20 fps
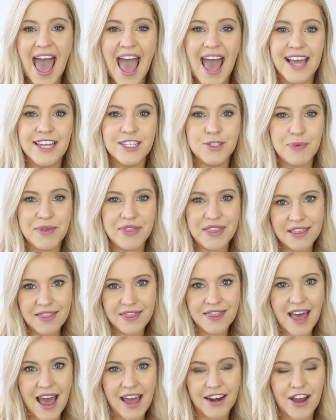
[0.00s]
and
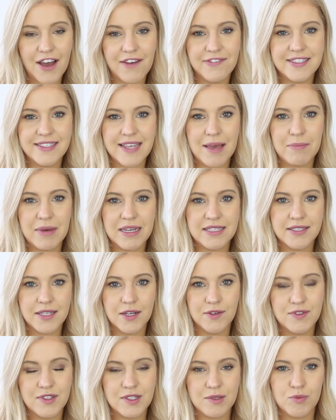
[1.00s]
within that I've set
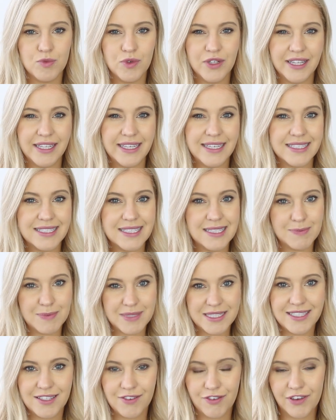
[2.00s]
myself some really
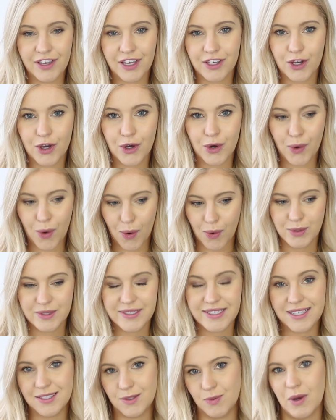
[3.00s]
specific
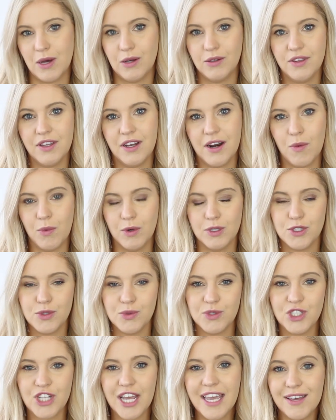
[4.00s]
goals as well that I want
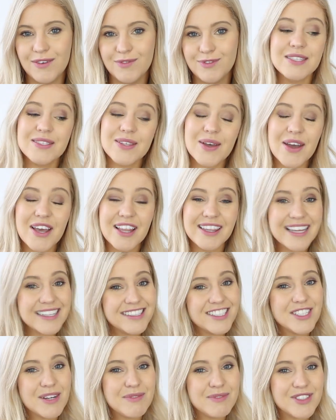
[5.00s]
to achieve. So
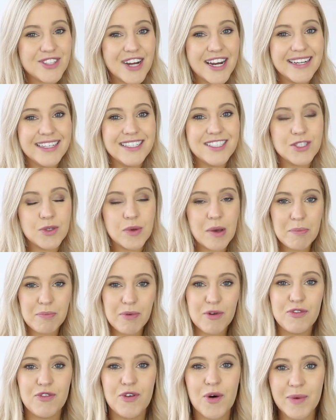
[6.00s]
let's jump straight into it.
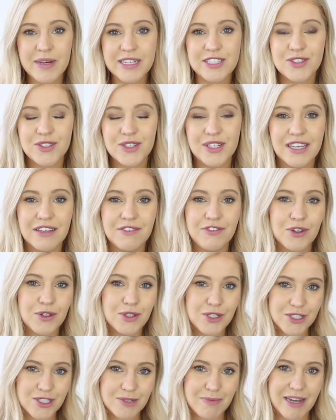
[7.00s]
Before we do, if you're
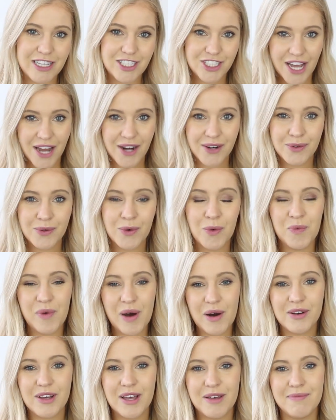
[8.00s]
new to my channel,
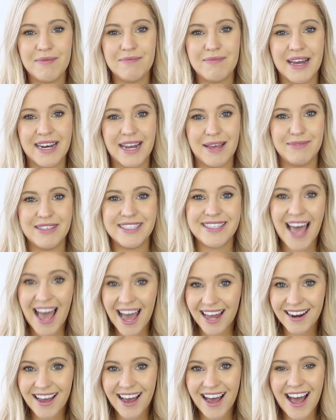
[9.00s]
welcome. My name is
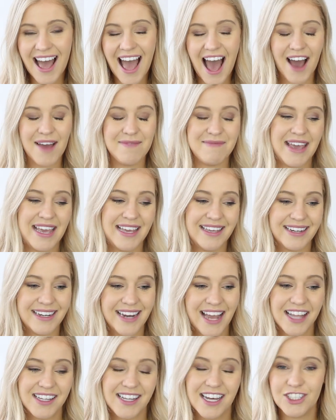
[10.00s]
Hannah. I make
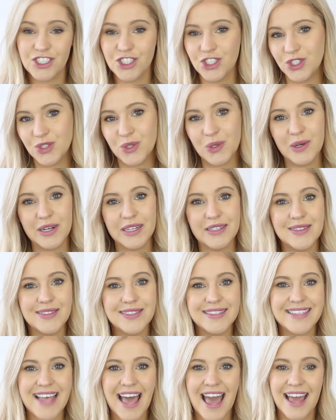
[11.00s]
nail art
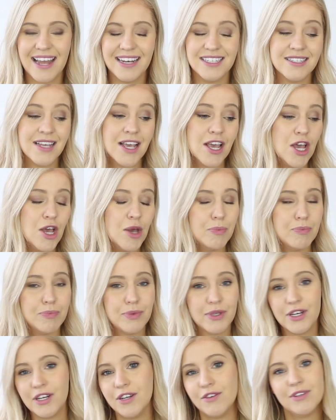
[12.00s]
tutorials and
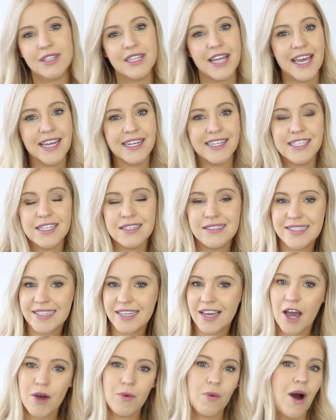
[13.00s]
beauty related
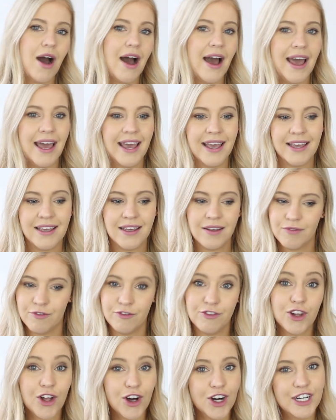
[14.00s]

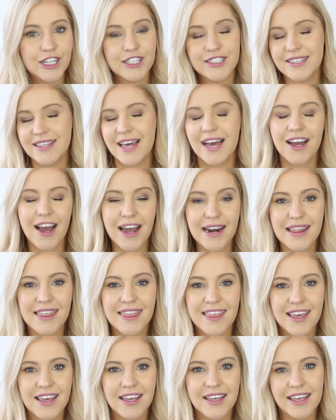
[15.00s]
DIY vlogs, that kind of
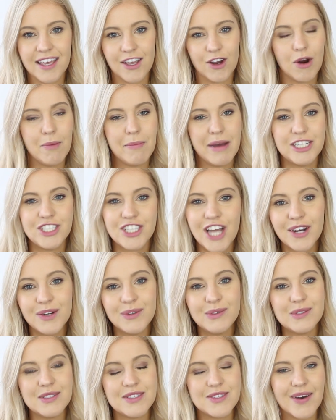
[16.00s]
thing here on my
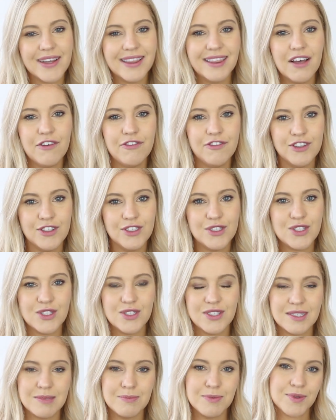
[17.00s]
channel. So I'd love for you
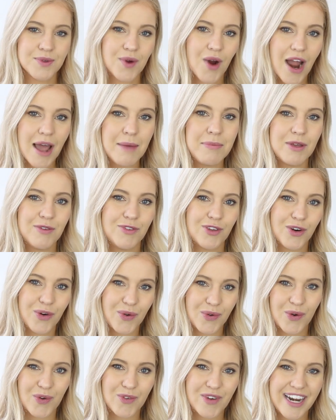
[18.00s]
to subscribe if you're
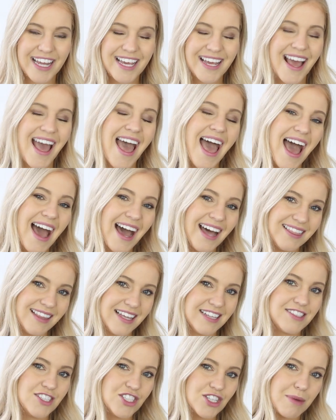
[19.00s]
not already, and
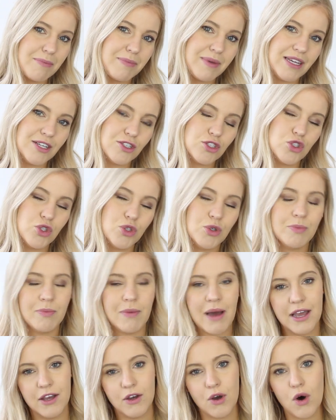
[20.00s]
let's jump into
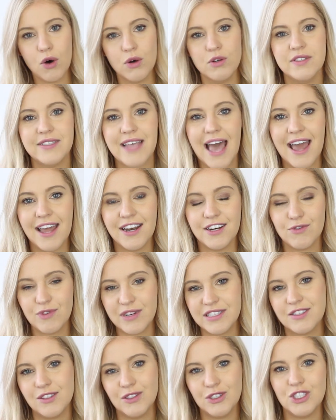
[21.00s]
my goals and
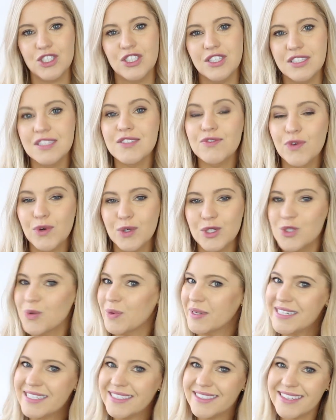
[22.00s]
resolutions for
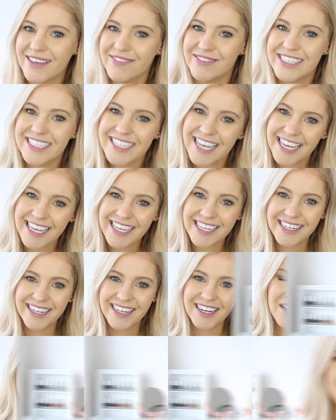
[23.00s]
2017.
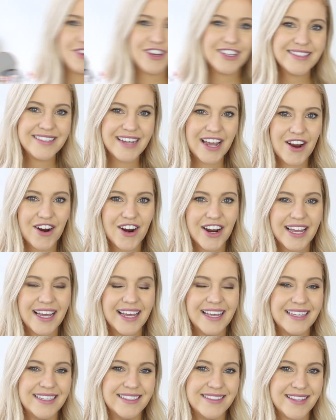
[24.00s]
The first
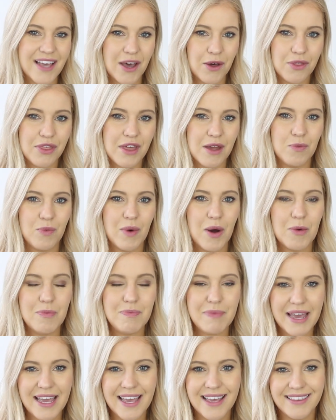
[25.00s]
area is health and
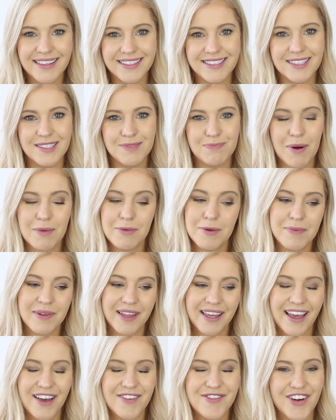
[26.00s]
well-being. This is
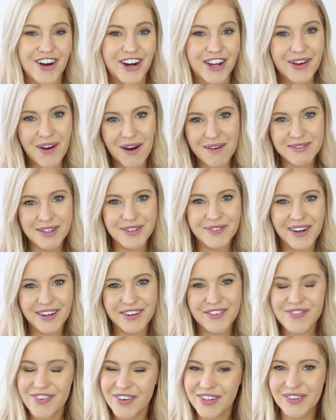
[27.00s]
probably a very common
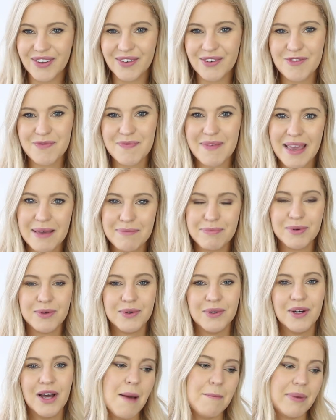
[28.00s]
one for a lot of
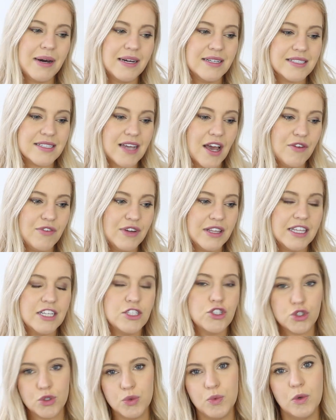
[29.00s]
people, but I
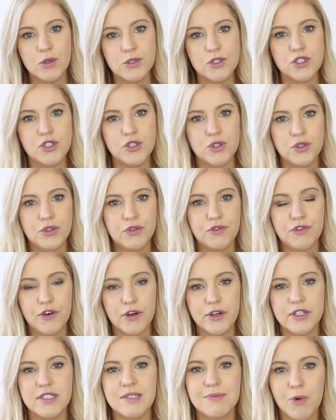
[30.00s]
really do want to
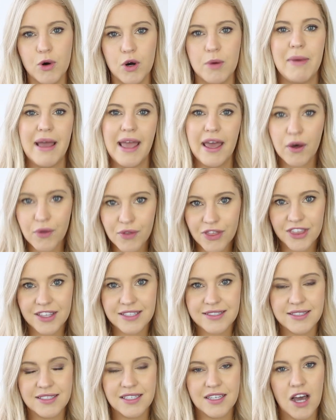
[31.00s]
focus more on my health
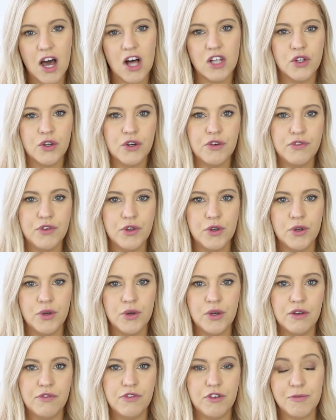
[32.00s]
this year. A lot of
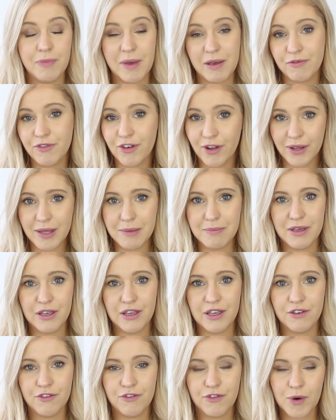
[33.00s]
you, if you've been following
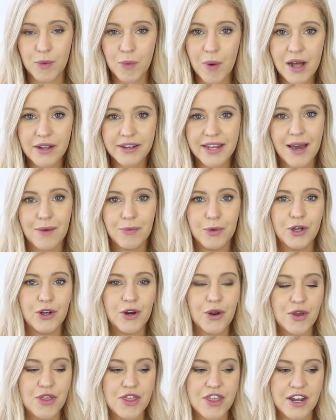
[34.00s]
me for a while now, would
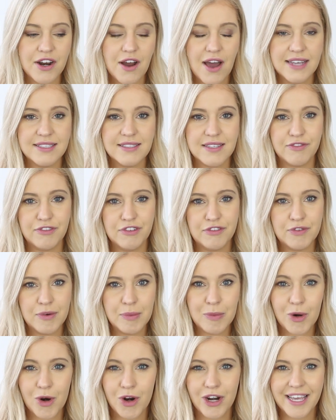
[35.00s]
know that I suffer
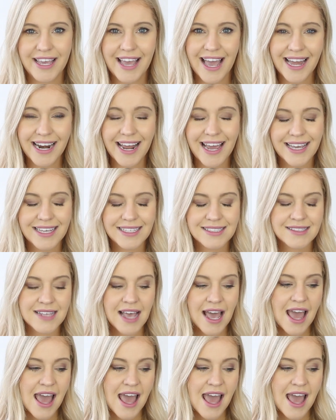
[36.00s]
from chronic headaches.